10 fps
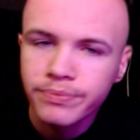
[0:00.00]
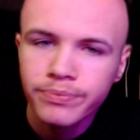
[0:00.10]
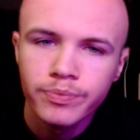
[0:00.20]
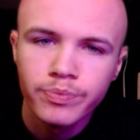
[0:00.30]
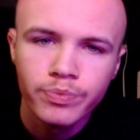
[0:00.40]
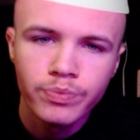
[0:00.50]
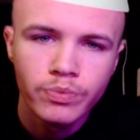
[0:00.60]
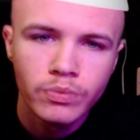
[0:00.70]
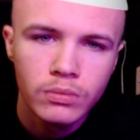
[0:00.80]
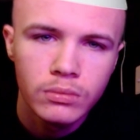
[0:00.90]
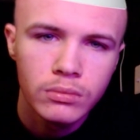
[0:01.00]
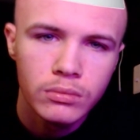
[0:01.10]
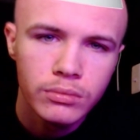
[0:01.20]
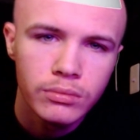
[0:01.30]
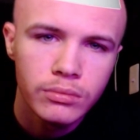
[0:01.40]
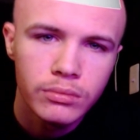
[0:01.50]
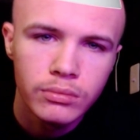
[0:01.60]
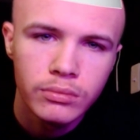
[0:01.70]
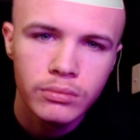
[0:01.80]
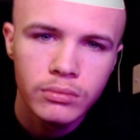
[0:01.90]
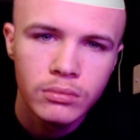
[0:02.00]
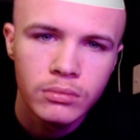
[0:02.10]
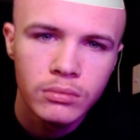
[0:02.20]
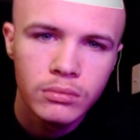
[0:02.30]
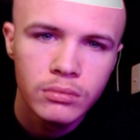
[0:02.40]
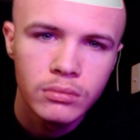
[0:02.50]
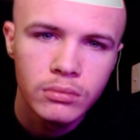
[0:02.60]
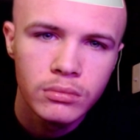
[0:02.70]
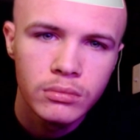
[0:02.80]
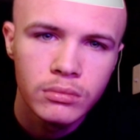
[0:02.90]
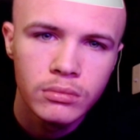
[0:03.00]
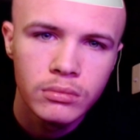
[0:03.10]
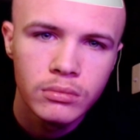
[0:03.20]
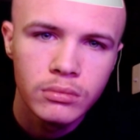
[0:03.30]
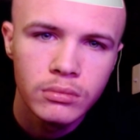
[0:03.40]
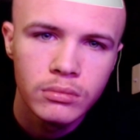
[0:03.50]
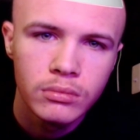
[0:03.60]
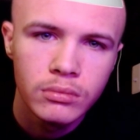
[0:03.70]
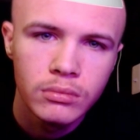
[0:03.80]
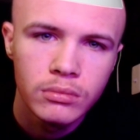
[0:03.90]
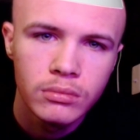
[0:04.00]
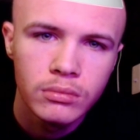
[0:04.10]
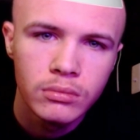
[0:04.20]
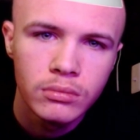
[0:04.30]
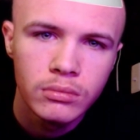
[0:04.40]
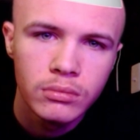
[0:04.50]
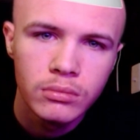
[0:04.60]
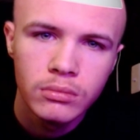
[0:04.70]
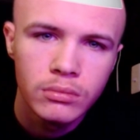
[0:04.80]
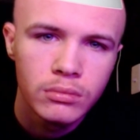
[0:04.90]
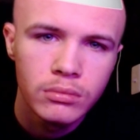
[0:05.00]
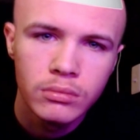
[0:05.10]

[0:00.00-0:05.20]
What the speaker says: [no speech]